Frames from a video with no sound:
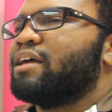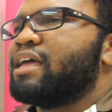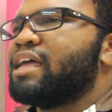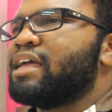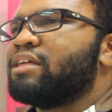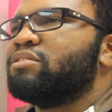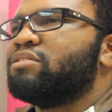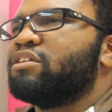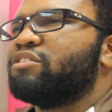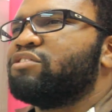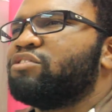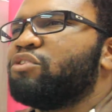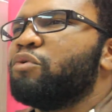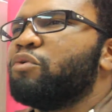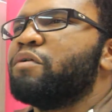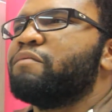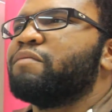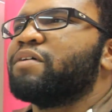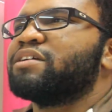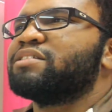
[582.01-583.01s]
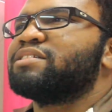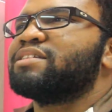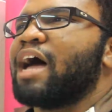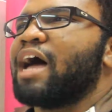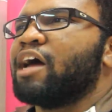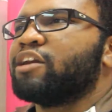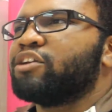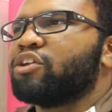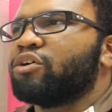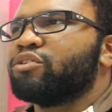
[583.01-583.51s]
in this universe
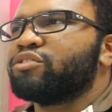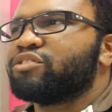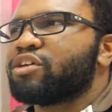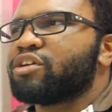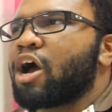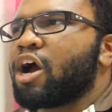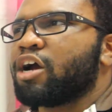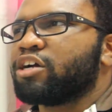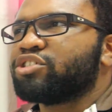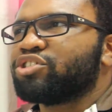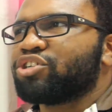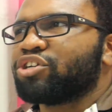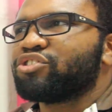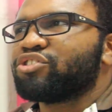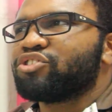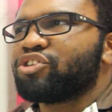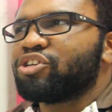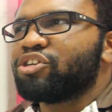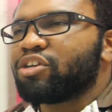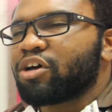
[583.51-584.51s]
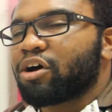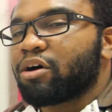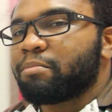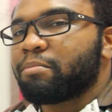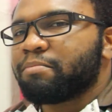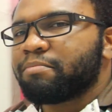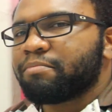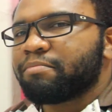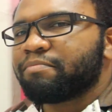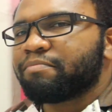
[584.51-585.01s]
adults are just
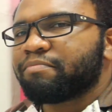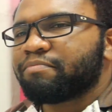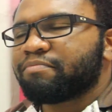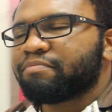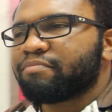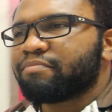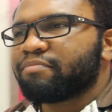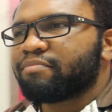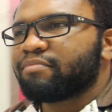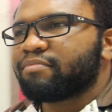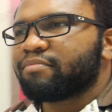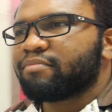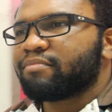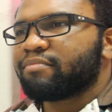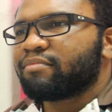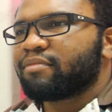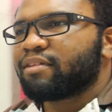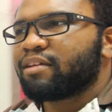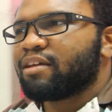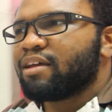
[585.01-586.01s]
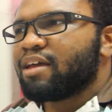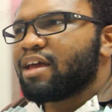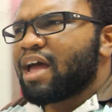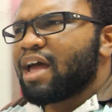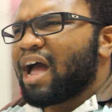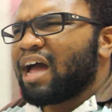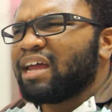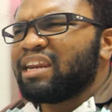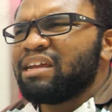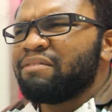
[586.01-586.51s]
dumb,
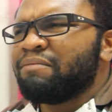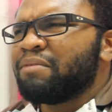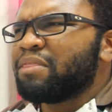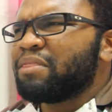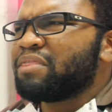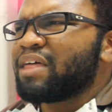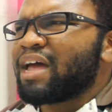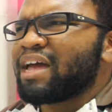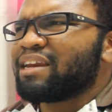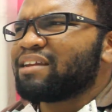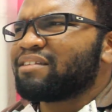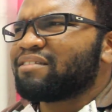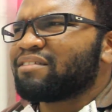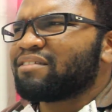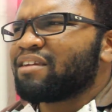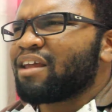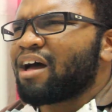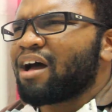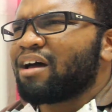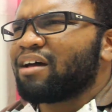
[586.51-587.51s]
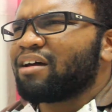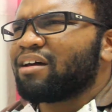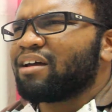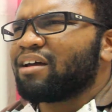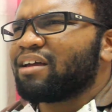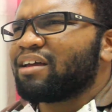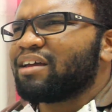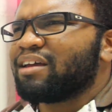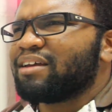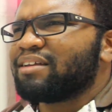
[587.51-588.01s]
and even then it's not
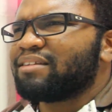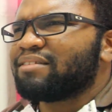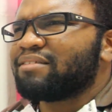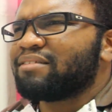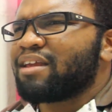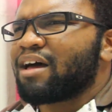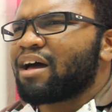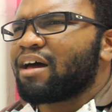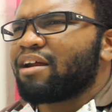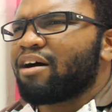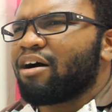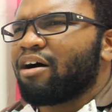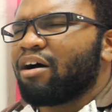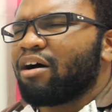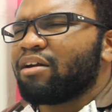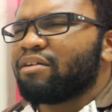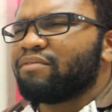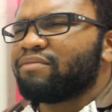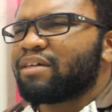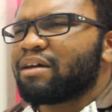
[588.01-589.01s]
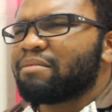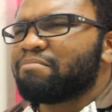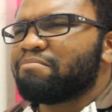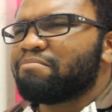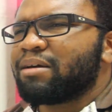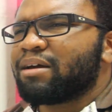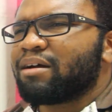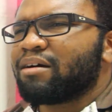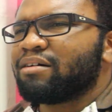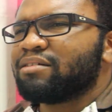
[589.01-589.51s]
all of them,
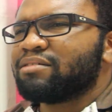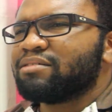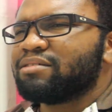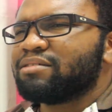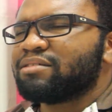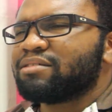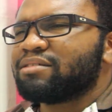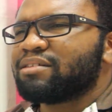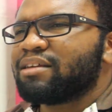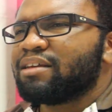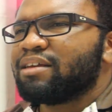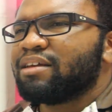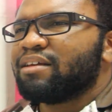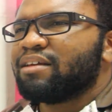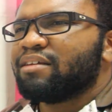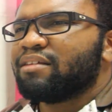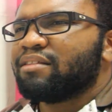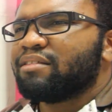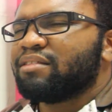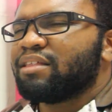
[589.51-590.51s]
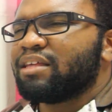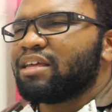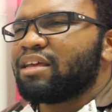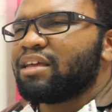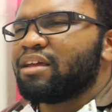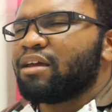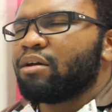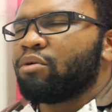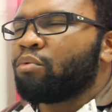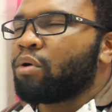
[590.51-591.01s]
because
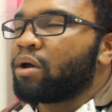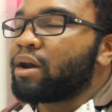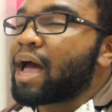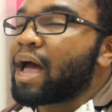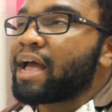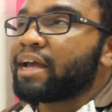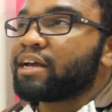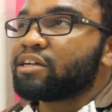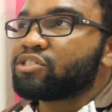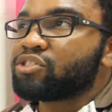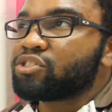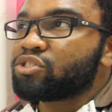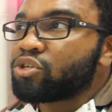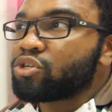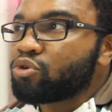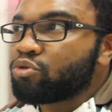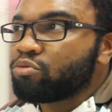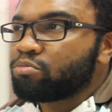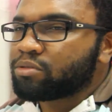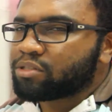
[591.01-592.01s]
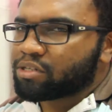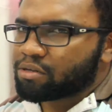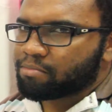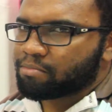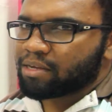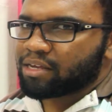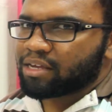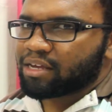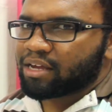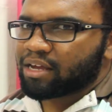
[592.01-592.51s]
what I assume to
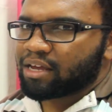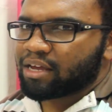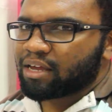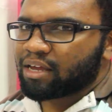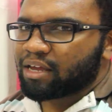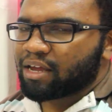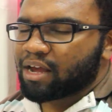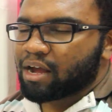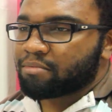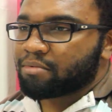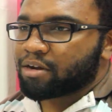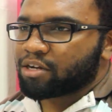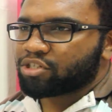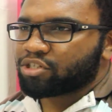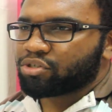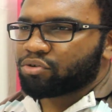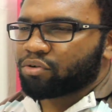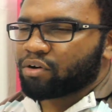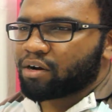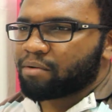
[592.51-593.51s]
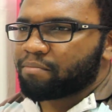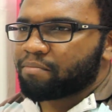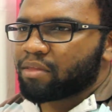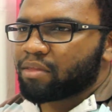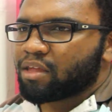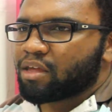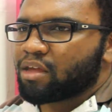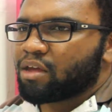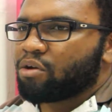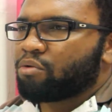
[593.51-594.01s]
be, I'm not sure,
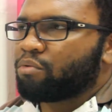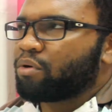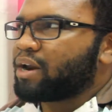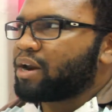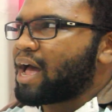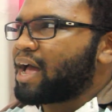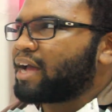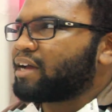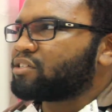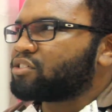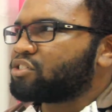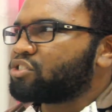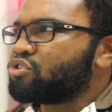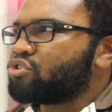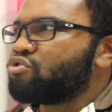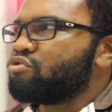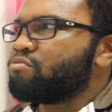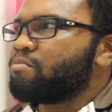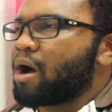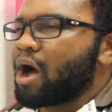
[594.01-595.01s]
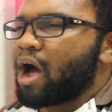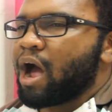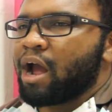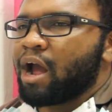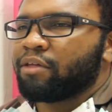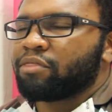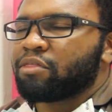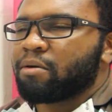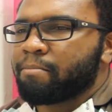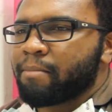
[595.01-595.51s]
what I assume
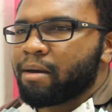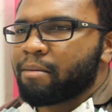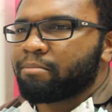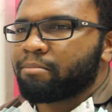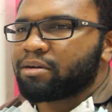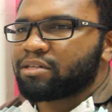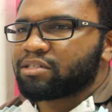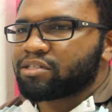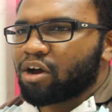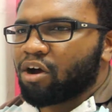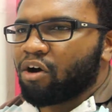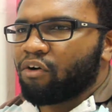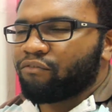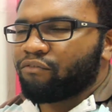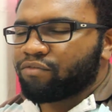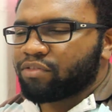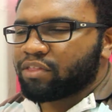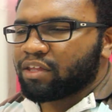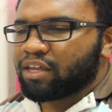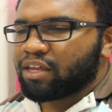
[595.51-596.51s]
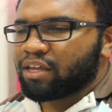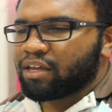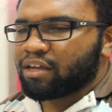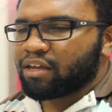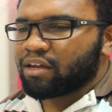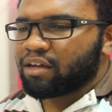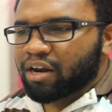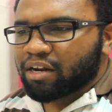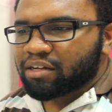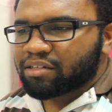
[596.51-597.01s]
are the members of the
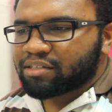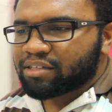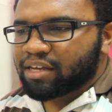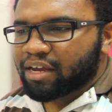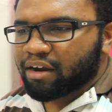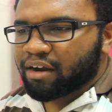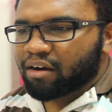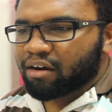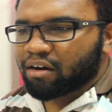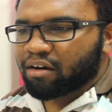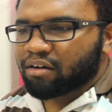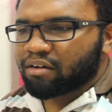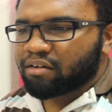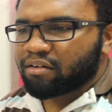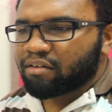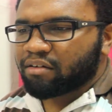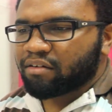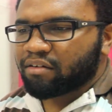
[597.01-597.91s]
volunteer